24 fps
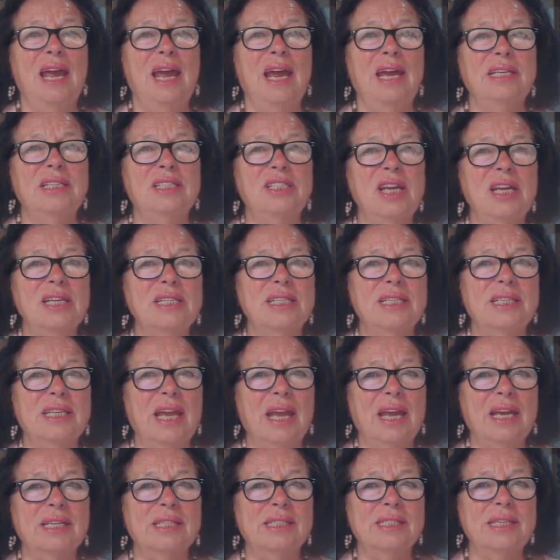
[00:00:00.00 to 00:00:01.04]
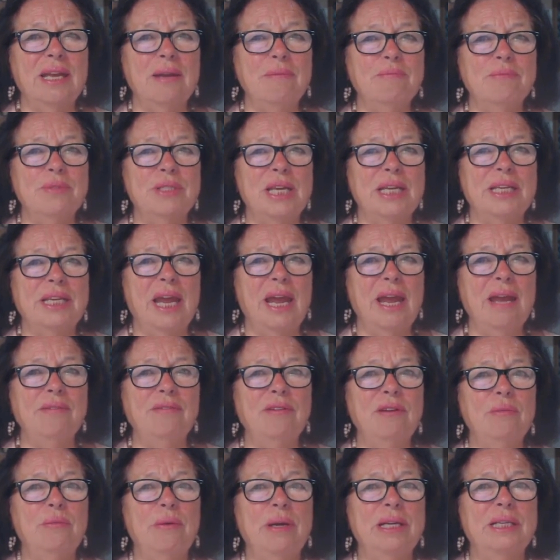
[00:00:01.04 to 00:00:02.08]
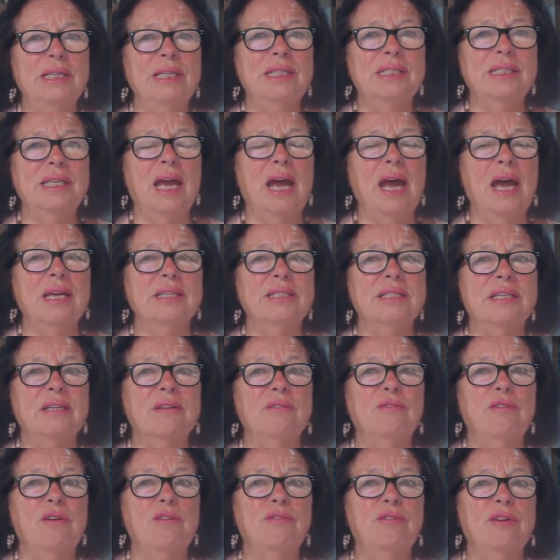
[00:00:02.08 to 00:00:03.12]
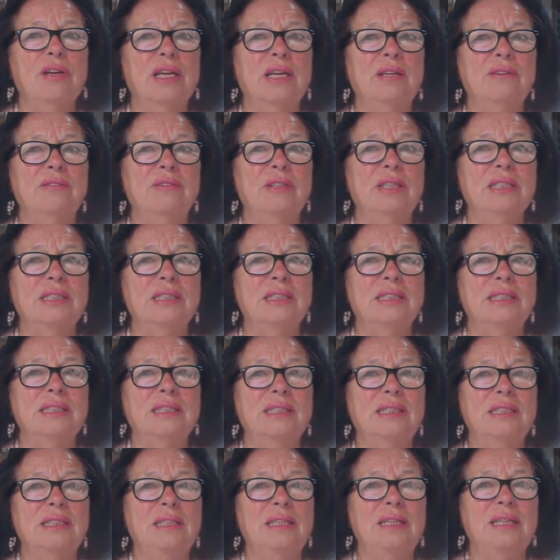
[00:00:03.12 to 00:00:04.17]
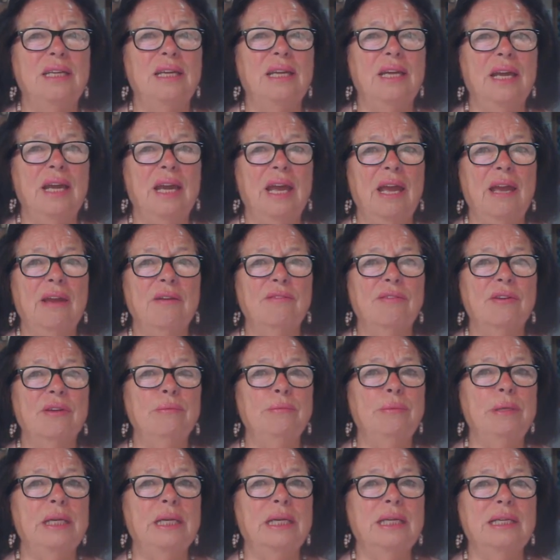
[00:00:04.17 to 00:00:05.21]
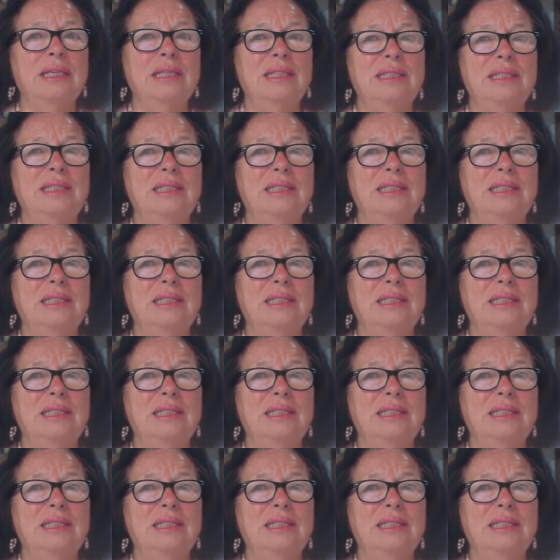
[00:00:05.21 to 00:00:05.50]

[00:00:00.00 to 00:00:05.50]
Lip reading: And just accept that everyone is asking for forgiveness. Every being.